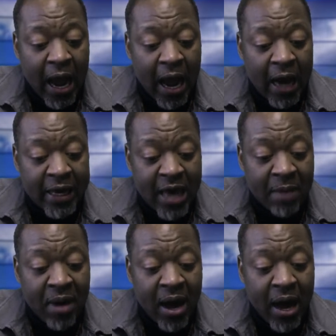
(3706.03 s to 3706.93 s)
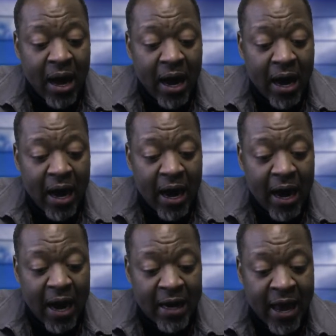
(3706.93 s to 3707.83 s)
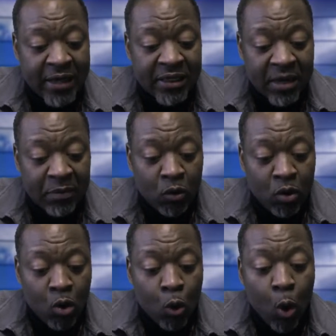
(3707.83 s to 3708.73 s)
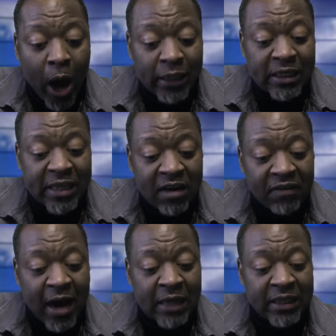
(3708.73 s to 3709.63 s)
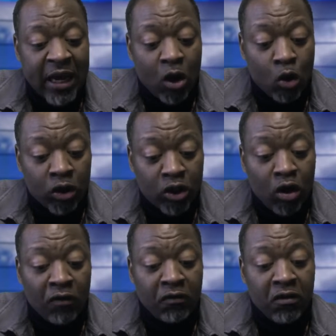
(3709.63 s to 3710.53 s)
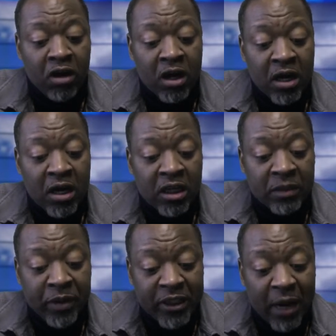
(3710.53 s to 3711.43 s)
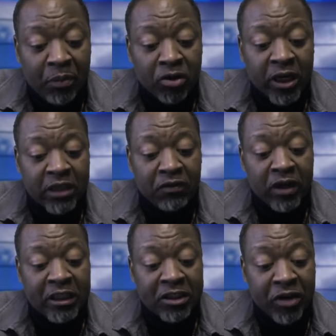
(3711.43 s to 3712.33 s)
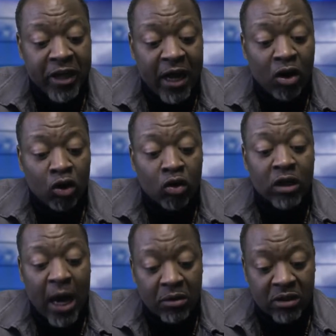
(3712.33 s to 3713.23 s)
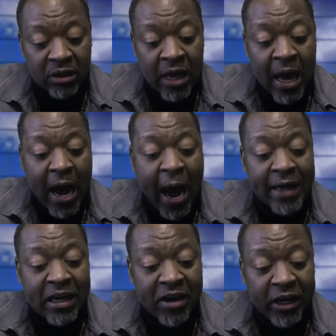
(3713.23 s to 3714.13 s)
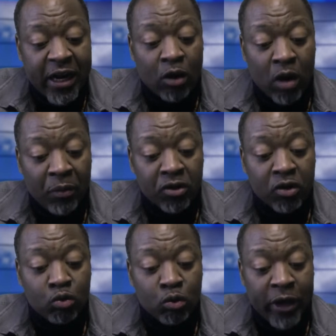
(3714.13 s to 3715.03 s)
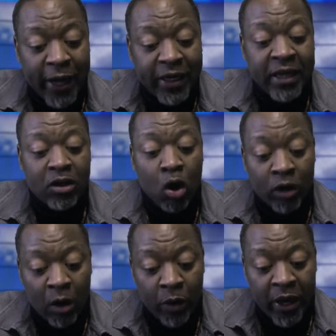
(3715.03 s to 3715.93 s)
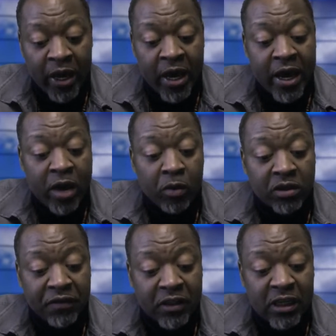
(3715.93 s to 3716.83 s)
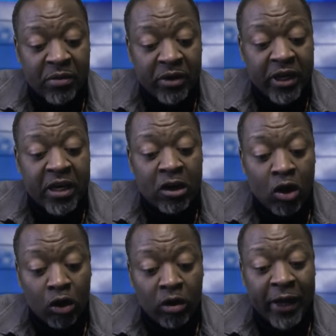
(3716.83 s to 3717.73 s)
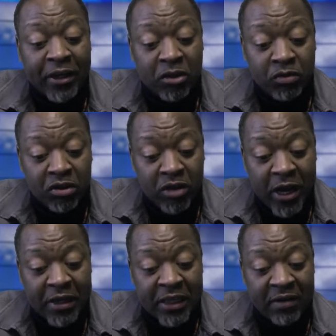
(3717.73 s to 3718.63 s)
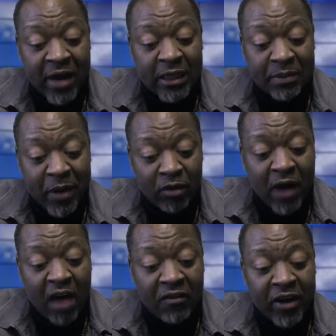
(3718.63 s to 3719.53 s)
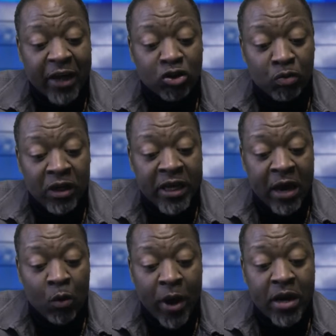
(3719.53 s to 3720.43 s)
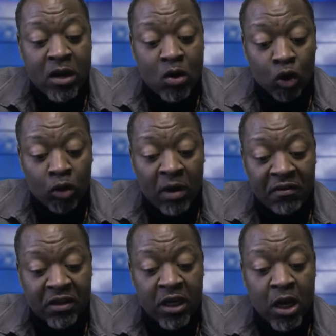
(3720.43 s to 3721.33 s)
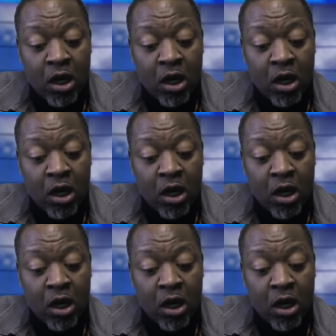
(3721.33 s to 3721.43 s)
Akiaba Adai-Sebo, who had served as a coordinator of special projects for the Greater London Council and created a collaboration to get it underway. It was first celebrated in London 1987 as part of African Jubilee Year, when in October 1st,